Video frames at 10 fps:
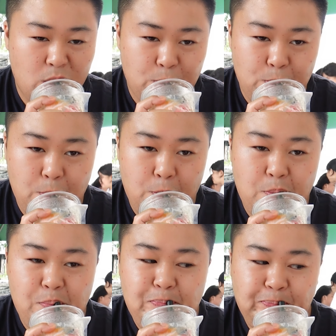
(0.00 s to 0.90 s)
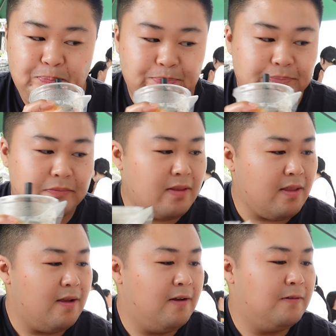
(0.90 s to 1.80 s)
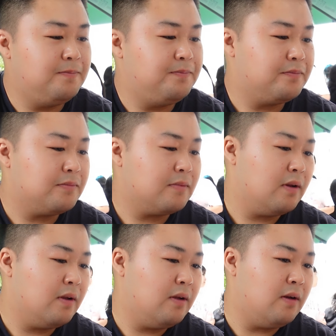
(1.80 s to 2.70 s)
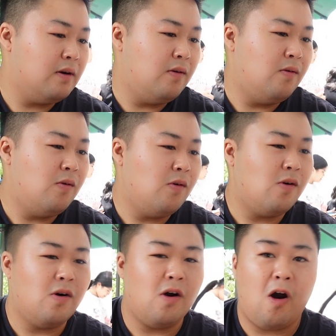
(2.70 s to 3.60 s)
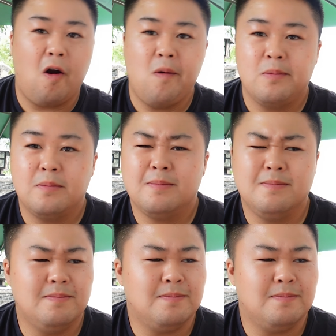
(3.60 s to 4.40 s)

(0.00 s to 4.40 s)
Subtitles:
(silent)